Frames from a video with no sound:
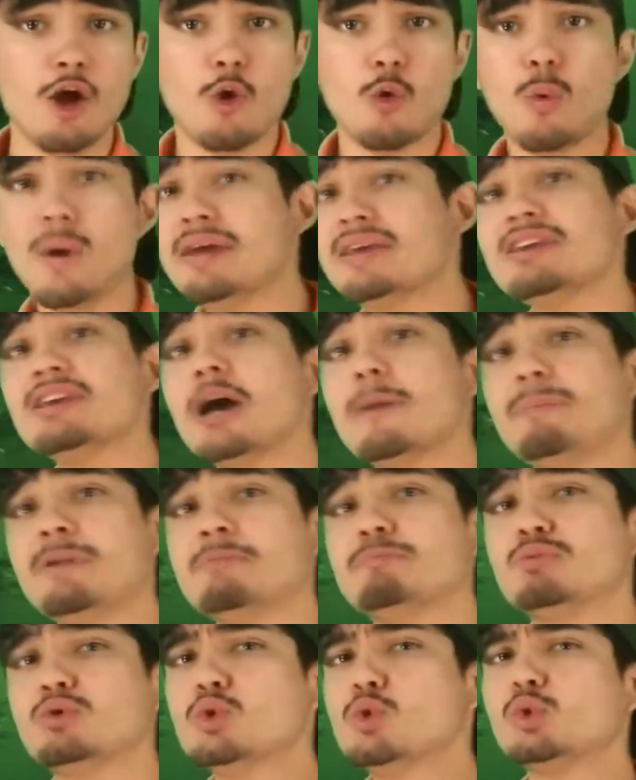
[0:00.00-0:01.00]
waking up
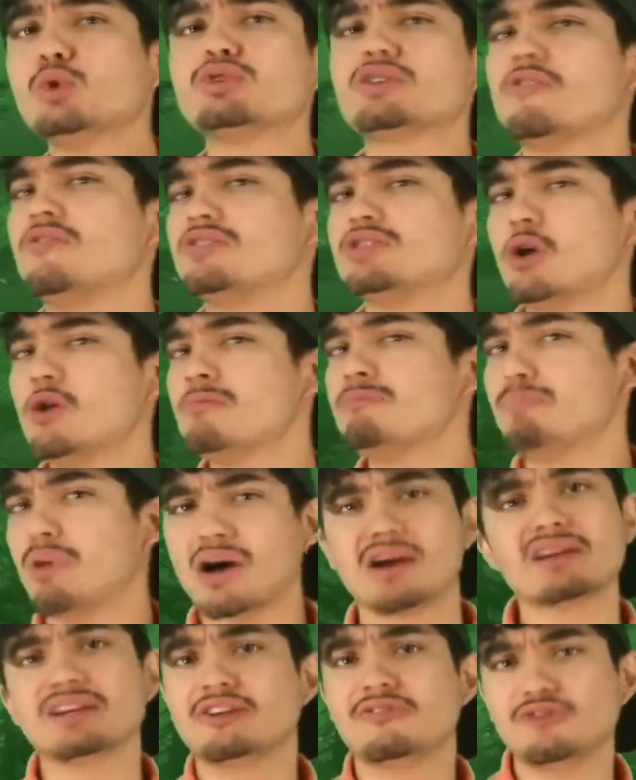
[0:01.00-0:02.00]
in pools of his own
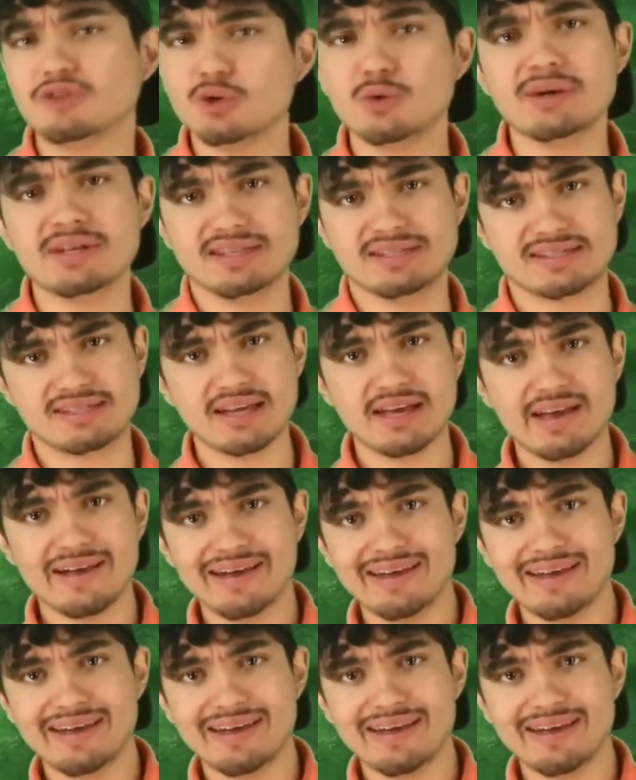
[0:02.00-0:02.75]
bodily fluids.